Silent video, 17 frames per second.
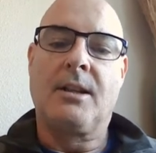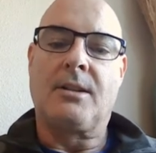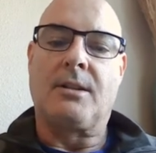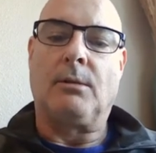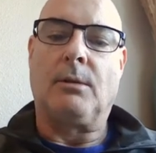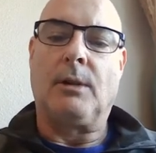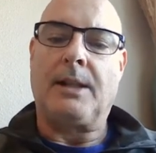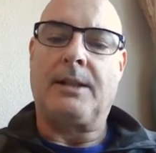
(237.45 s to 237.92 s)

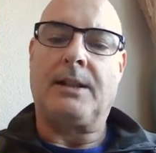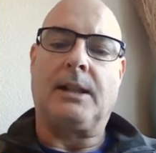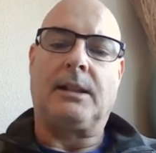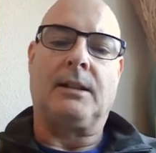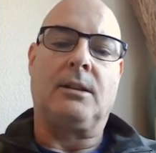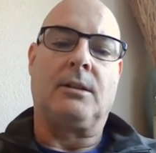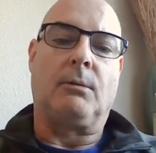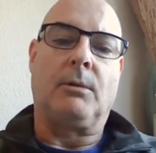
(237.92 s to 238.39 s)
So I
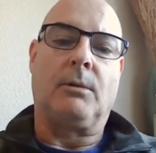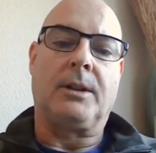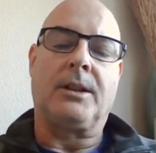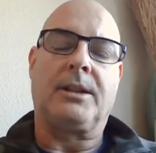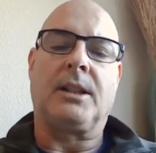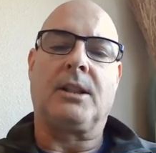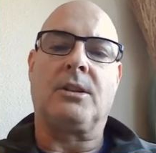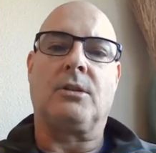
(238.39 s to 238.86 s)
think, you know, one of
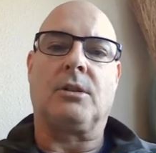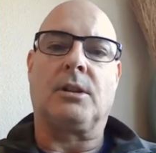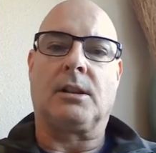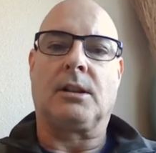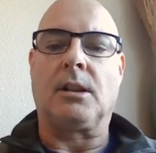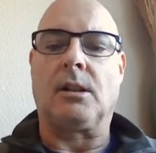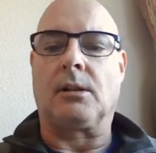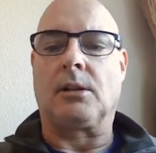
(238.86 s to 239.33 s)
the things you
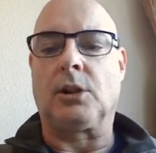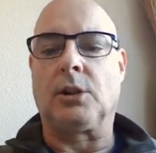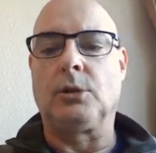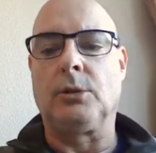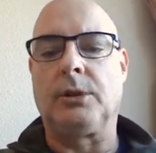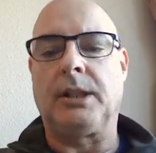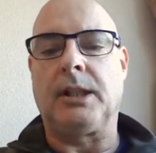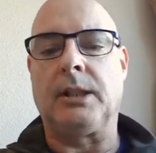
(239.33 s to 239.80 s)
can
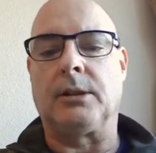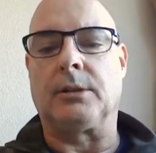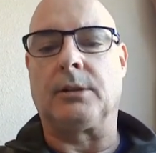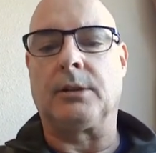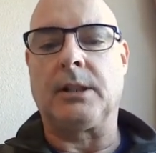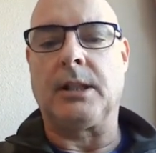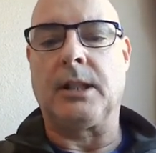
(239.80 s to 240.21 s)
conclude here